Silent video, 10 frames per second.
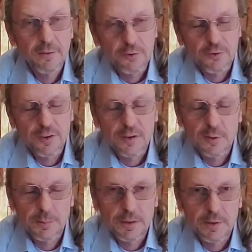of the
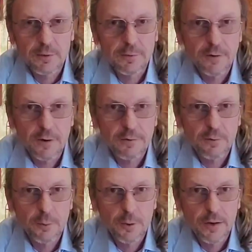shield being too
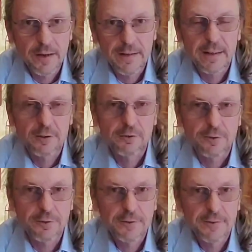far forward and it
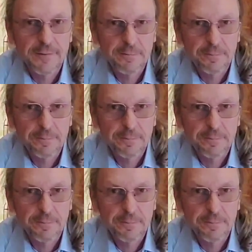catches.